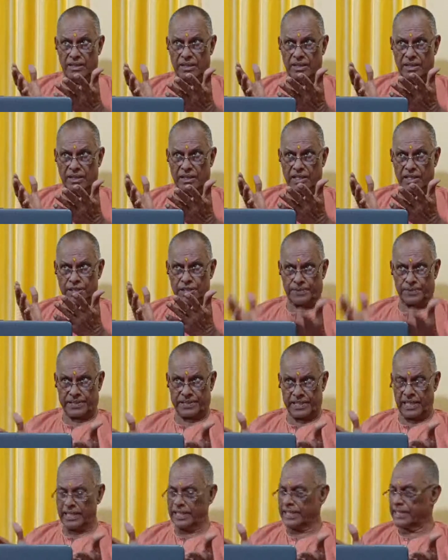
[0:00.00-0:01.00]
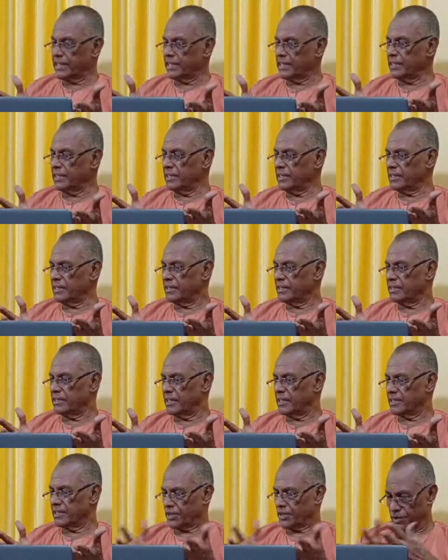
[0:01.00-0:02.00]
His personality
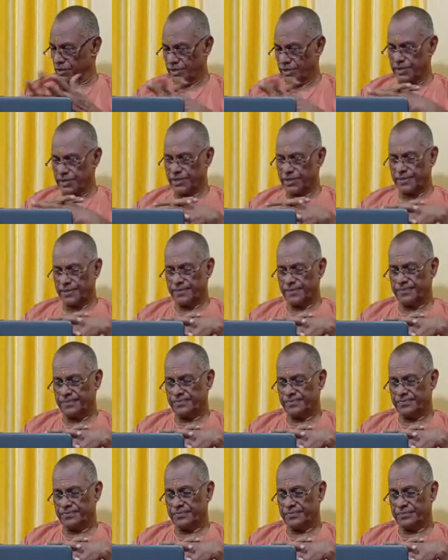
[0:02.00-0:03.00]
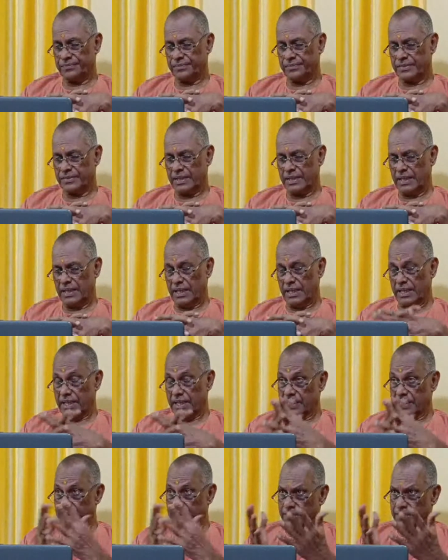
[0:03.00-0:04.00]
draws us.
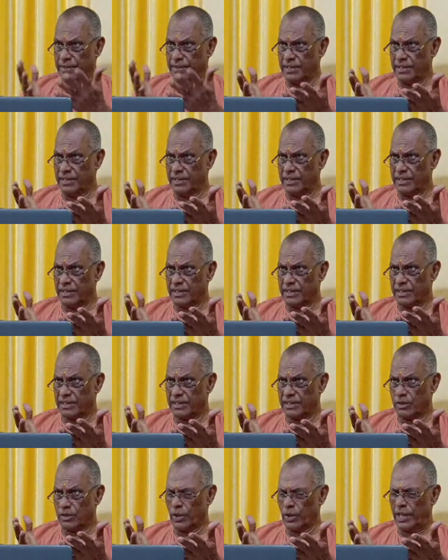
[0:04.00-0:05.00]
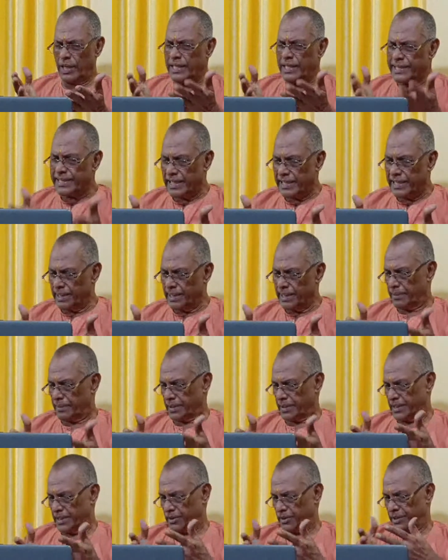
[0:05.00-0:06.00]
Then we go a little deeper
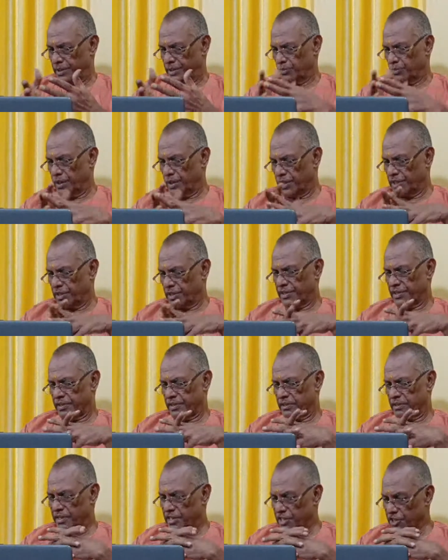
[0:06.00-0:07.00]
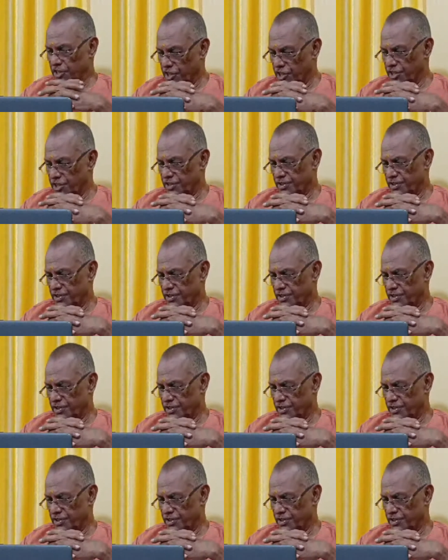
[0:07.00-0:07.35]
into his words, teachings.